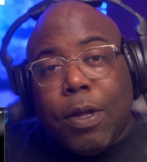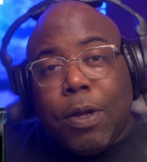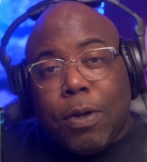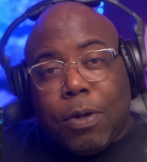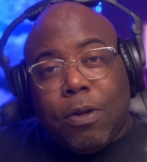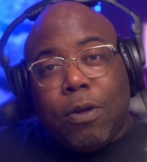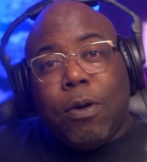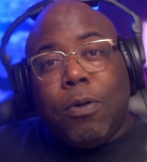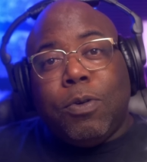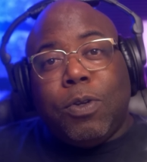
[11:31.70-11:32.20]

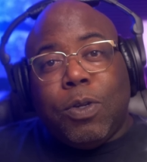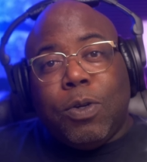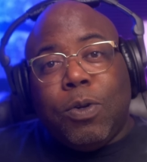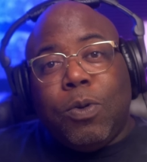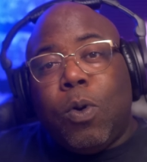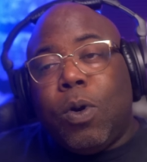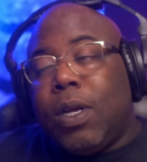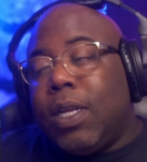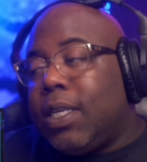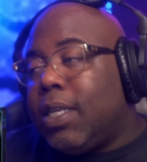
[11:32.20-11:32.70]
go do
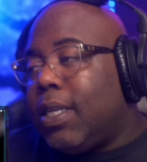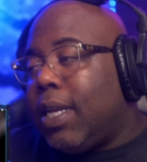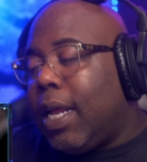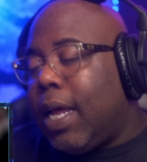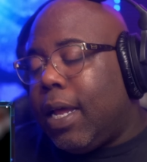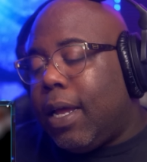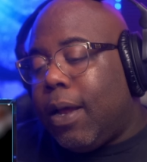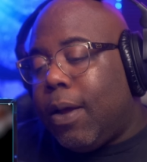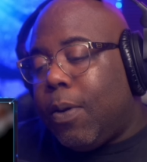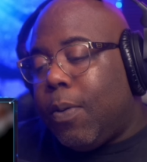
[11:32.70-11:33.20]
or listen to
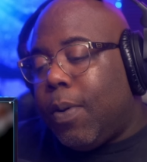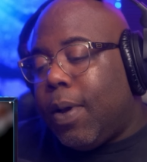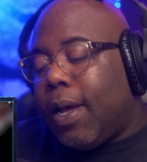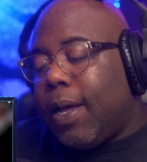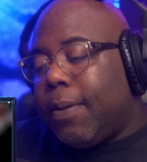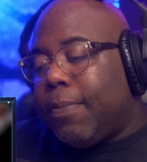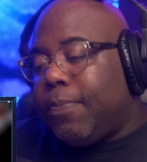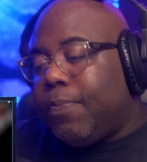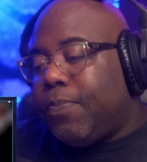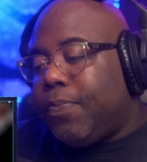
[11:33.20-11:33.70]

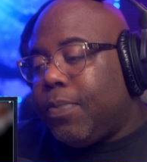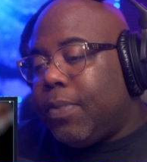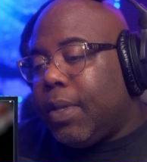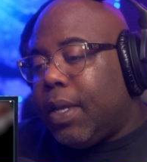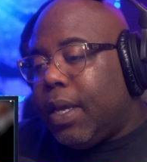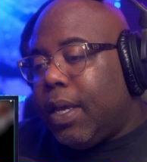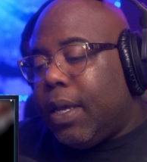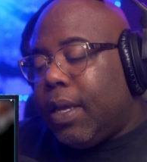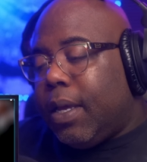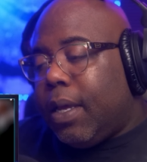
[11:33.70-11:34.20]
how
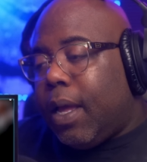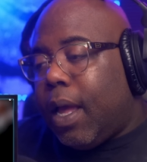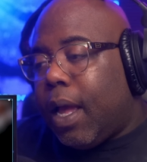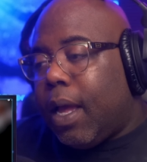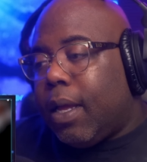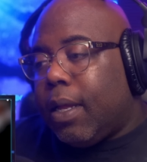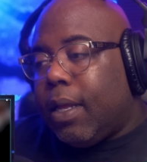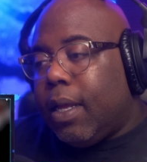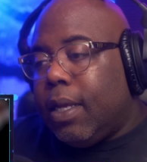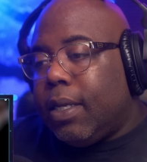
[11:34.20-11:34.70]

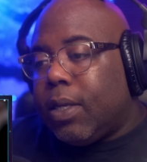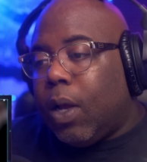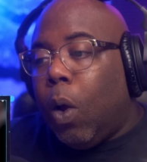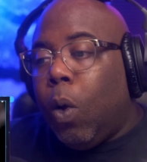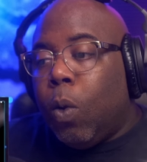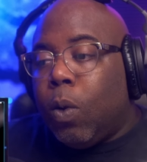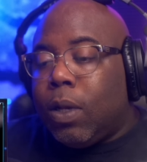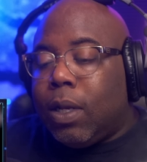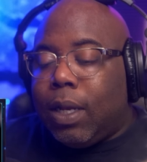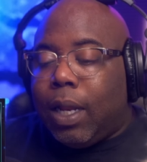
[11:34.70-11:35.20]
his
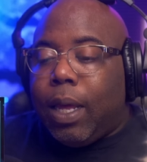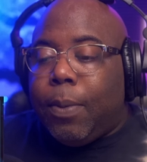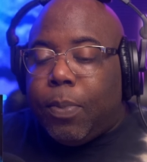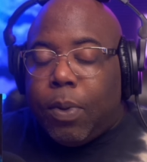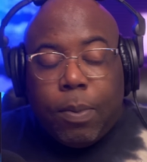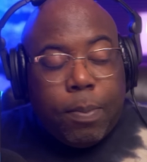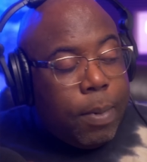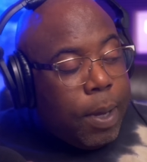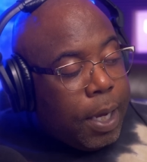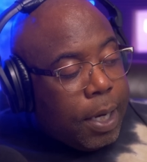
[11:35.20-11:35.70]
old
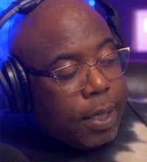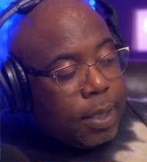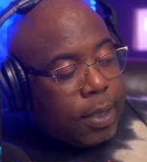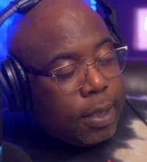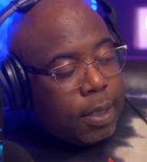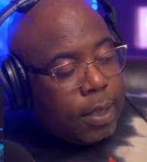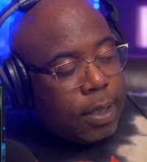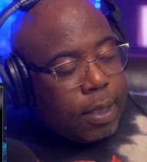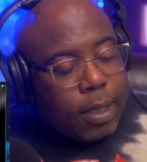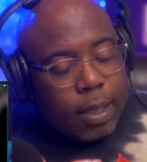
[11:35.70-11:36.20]
label mate
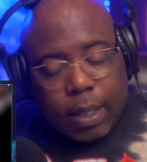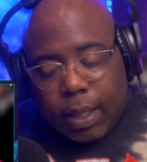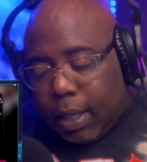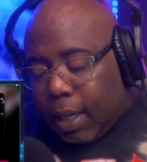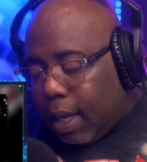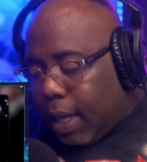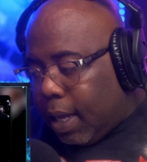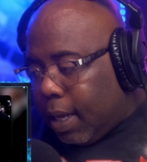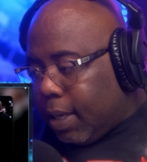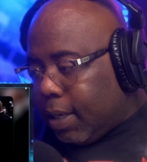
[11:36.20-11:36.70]

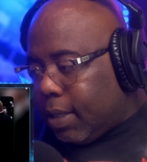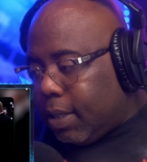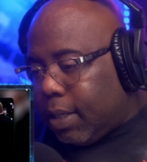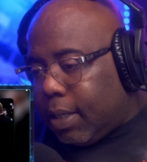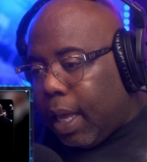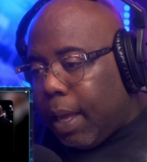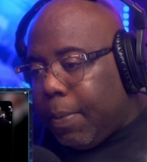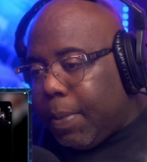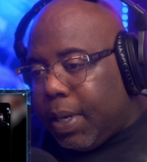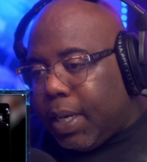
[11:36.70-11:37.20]

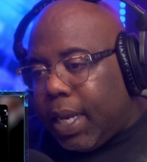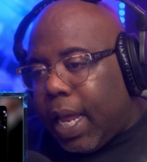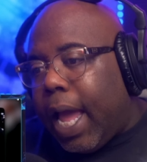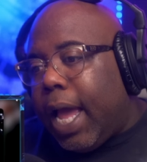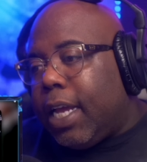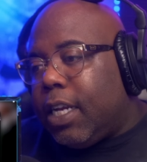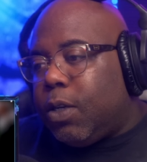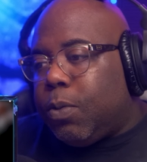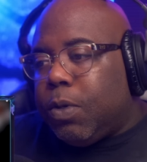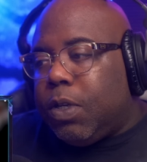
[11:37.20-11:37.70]
Damon
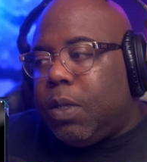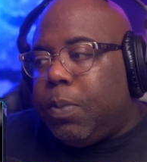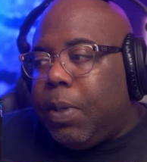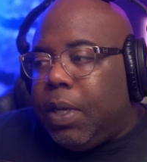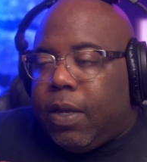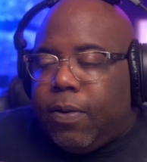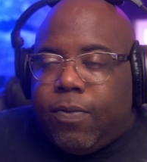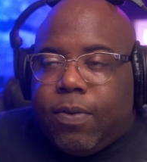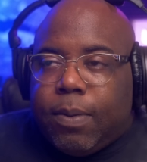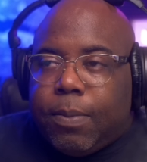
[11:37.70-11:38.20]
Dash would
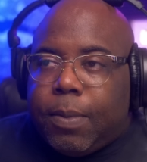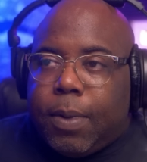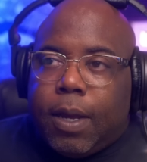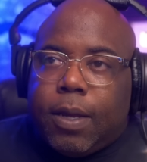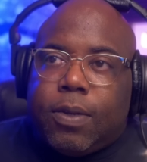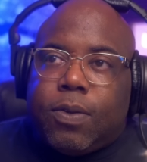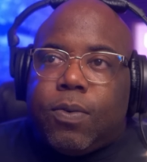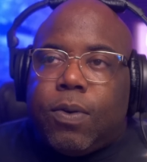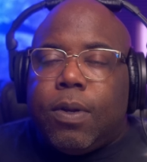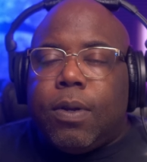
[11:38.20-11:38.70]
speak of him,
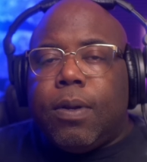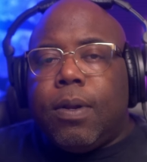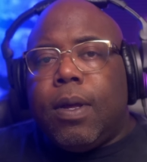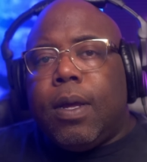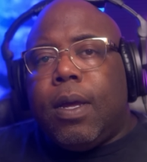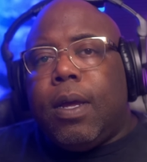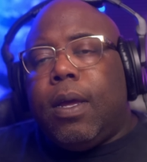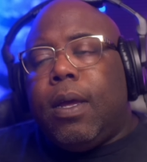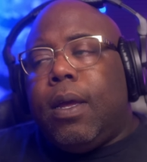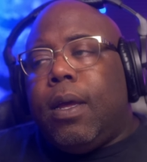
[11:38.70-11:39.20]
guys. Right?
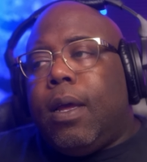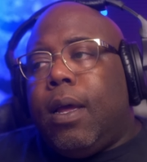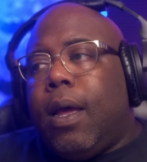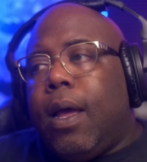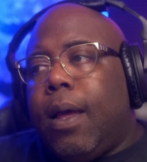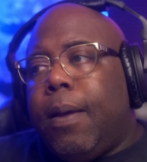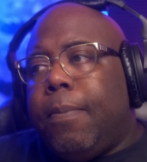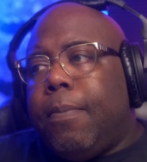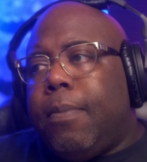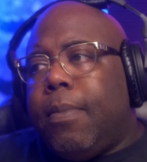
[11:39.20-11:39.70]

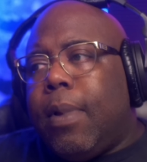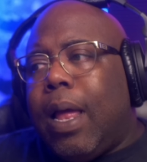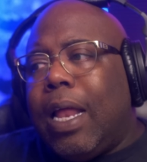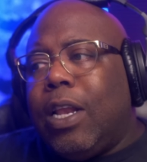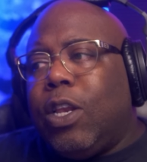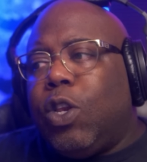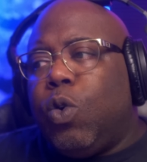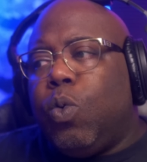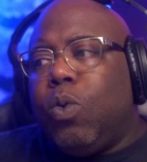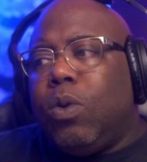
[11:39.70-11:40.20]
Guys,
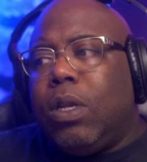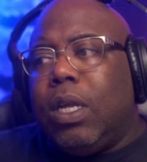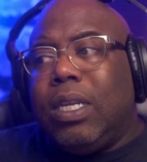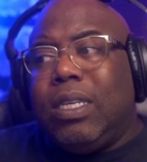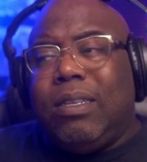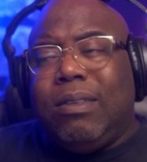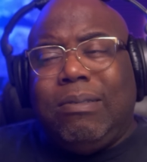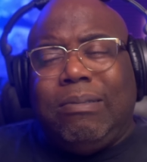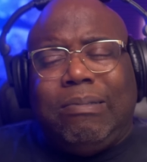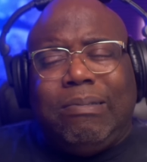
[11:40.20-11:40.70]

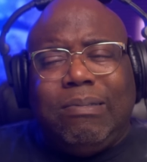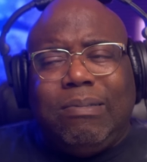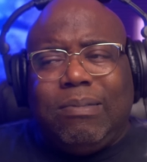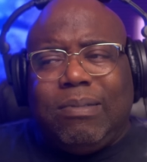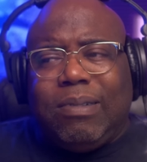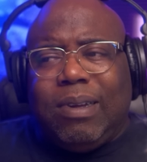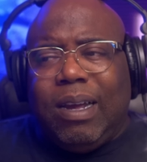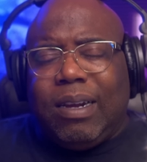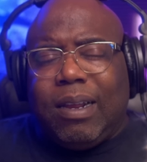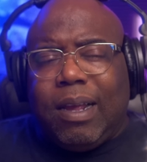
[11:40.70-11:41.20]
did
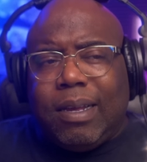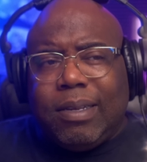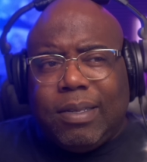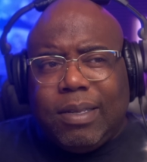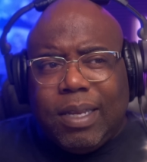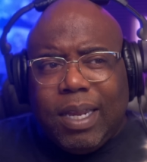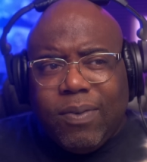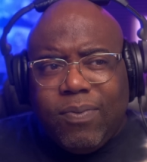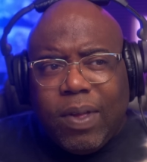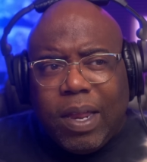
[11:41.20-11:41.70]

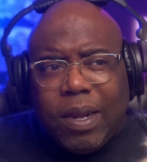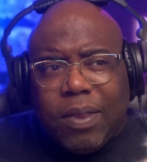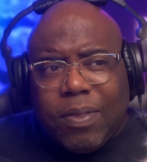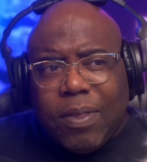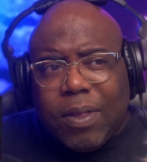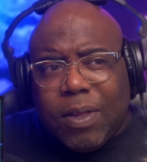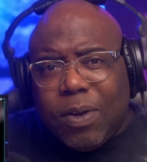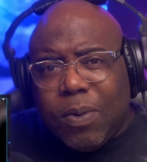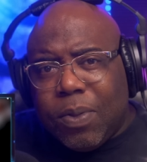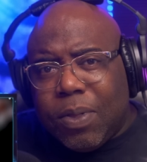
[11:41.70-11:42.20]
he have
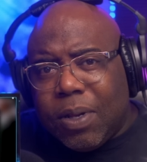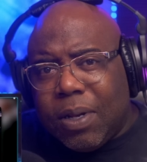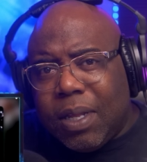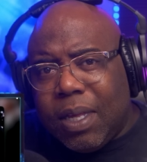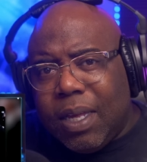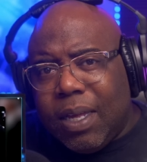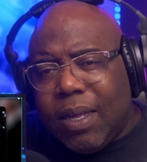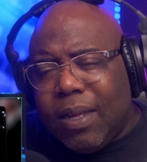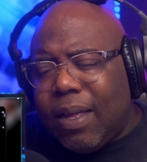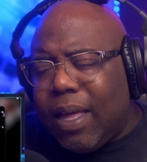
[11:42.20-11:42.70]
anything to do with
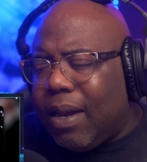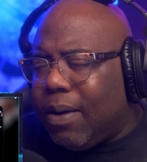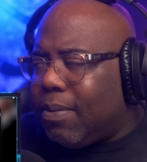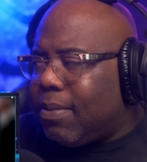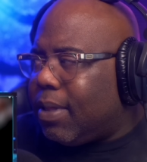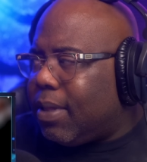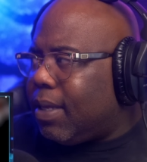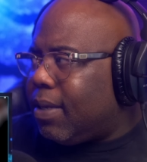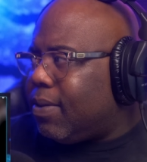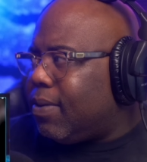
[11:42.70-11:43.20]
Aaliyah? I
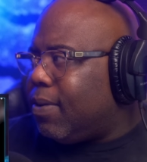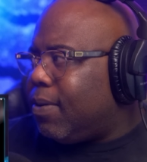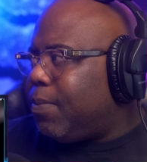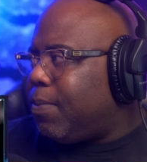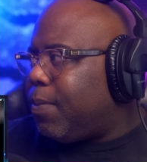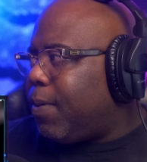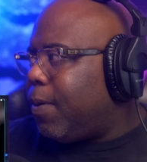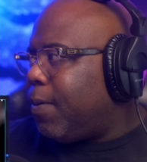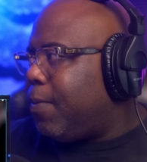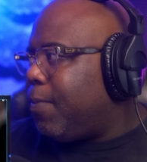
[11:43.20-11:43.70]
don't think so,
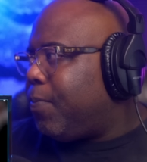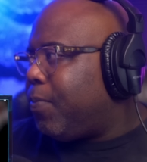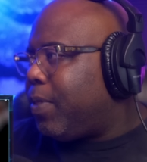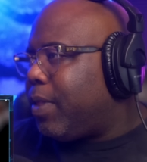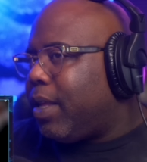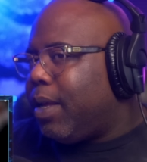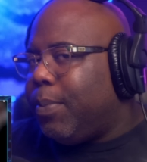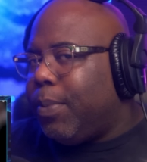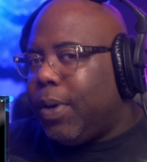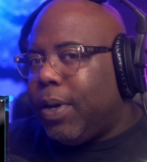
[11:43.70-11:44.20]
bro.
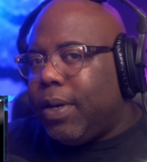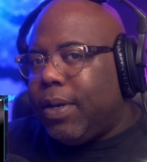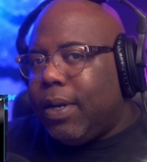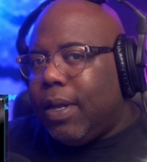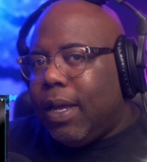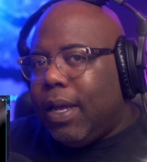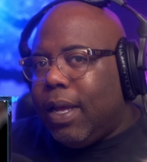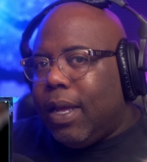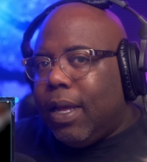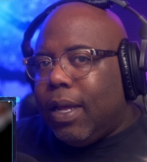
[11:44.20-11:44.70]
Come on,
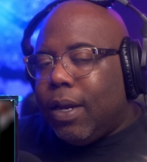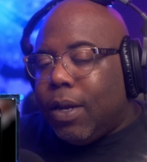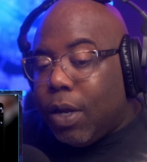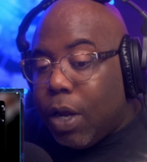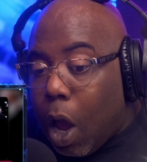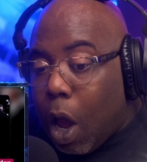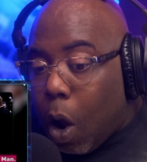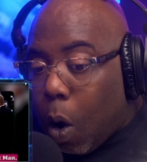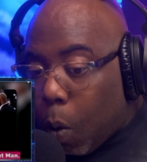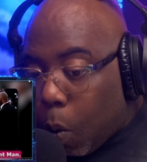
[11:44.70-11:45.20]

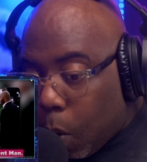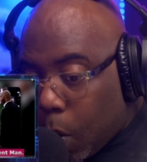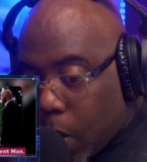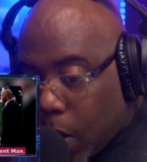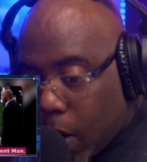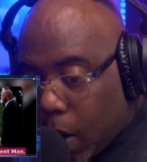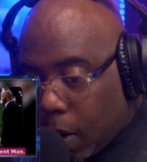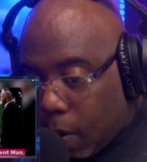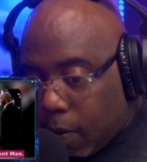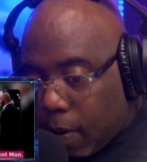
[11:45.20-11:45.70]
no,
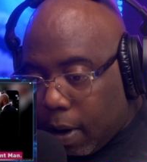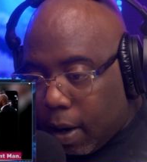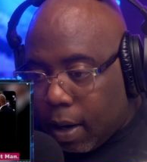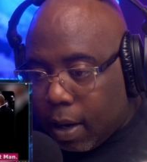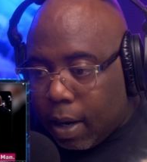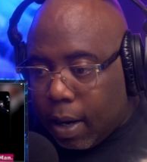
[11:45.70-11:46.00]
right?